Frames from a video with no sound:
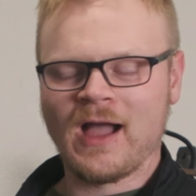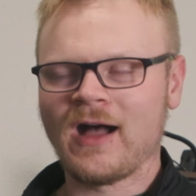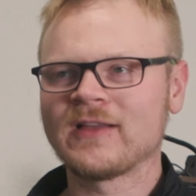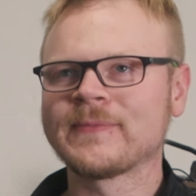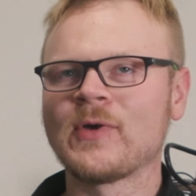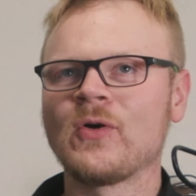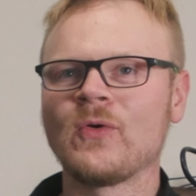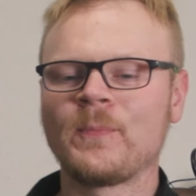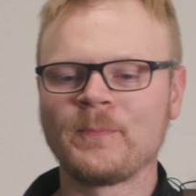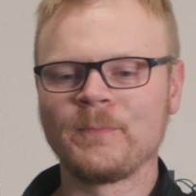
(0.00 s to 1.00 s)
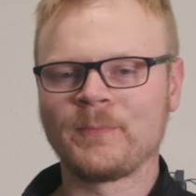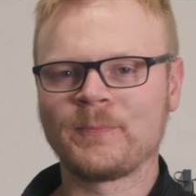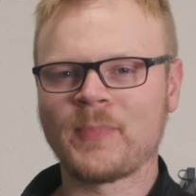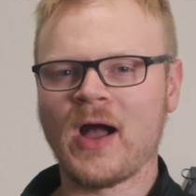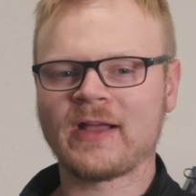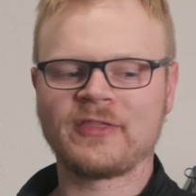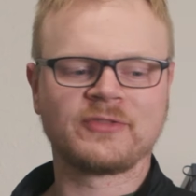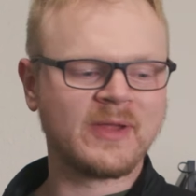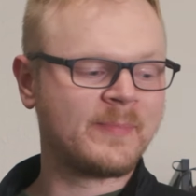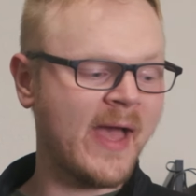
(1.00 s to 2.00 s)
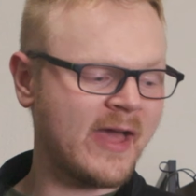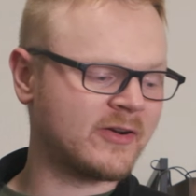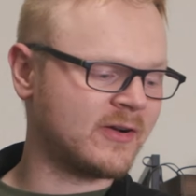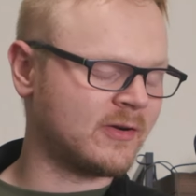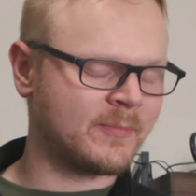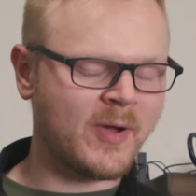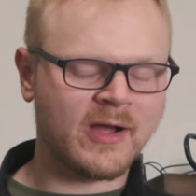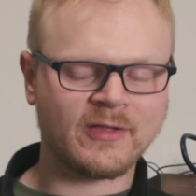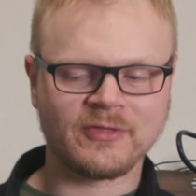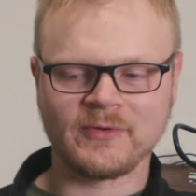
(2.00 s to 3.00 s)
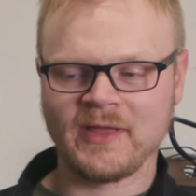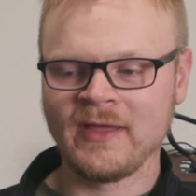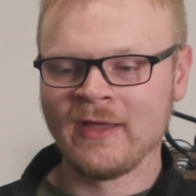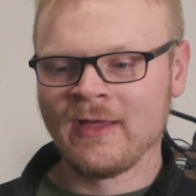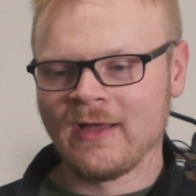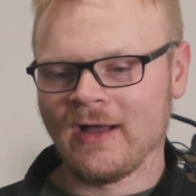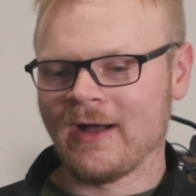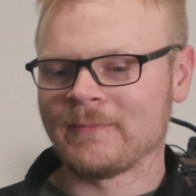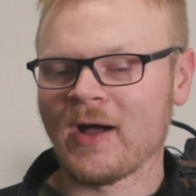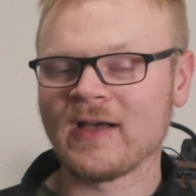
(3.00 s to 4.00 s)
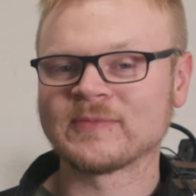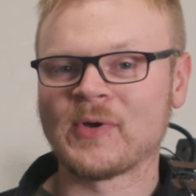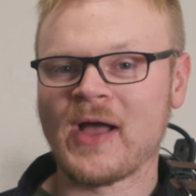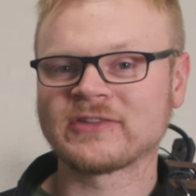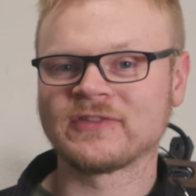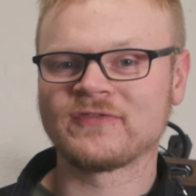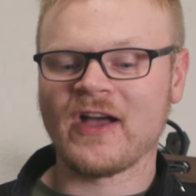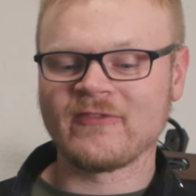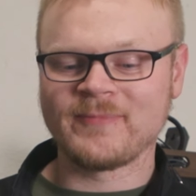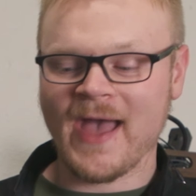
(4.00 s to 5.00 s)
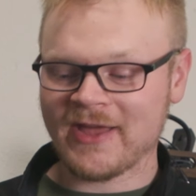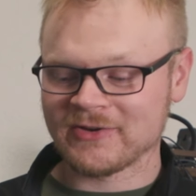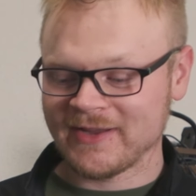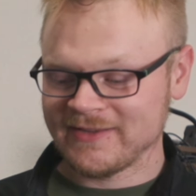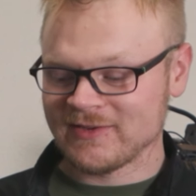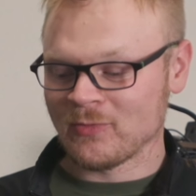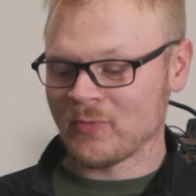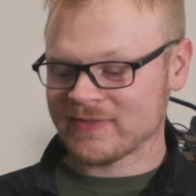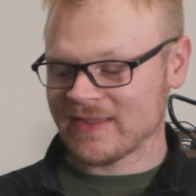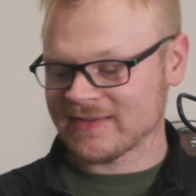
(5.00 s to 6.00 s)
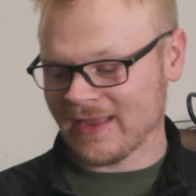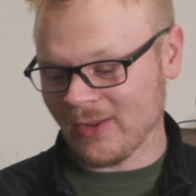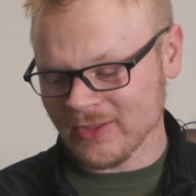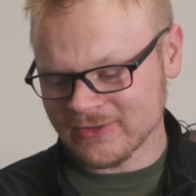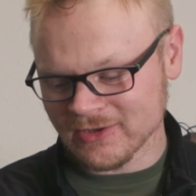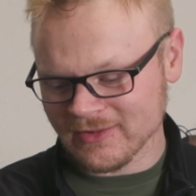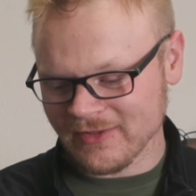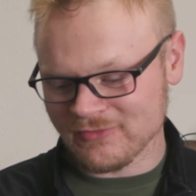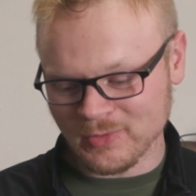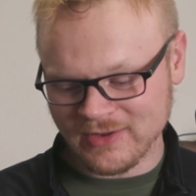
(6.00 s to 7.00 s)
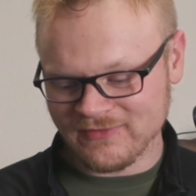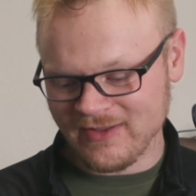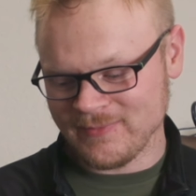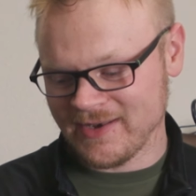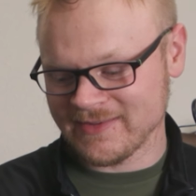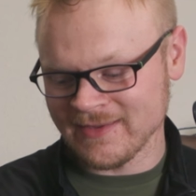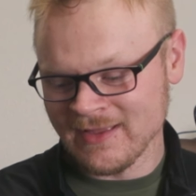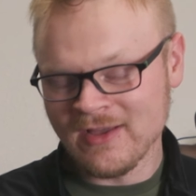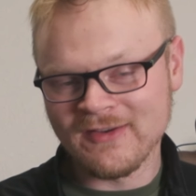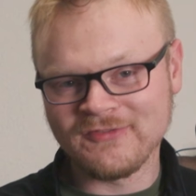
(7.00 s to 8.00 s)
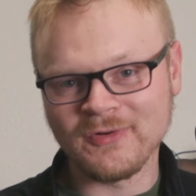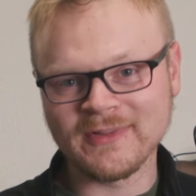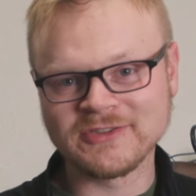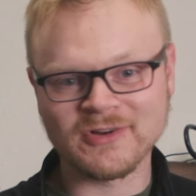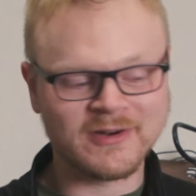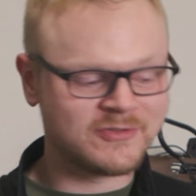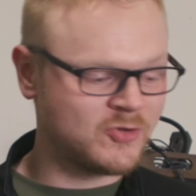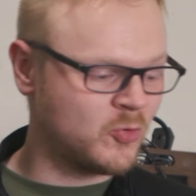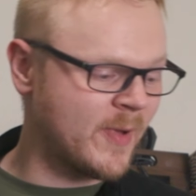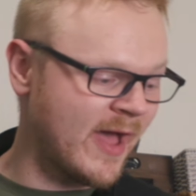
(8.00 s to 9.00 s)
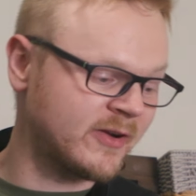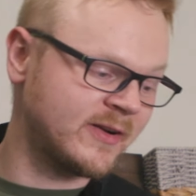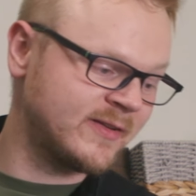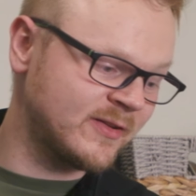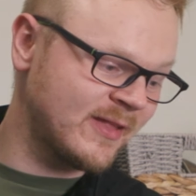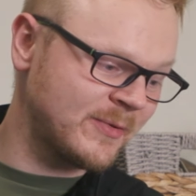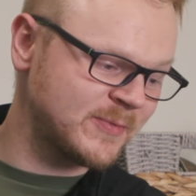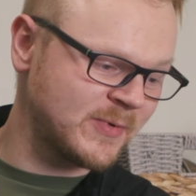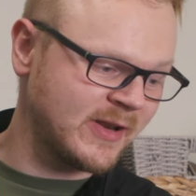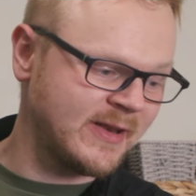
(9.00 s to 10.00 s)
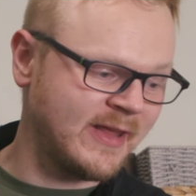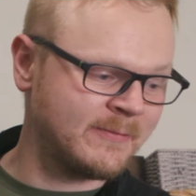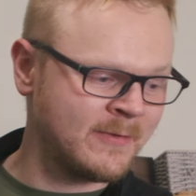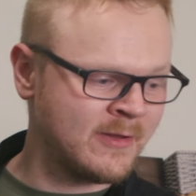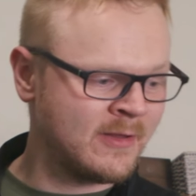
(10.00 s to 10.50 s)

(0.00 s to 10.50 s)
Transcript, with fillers: Osmo Pocket 3 battery, or Pocket 3 um, Osmo Action 5 batteries with this. It only took like 45 minutes fully charged two batteries, so that was pretty neat.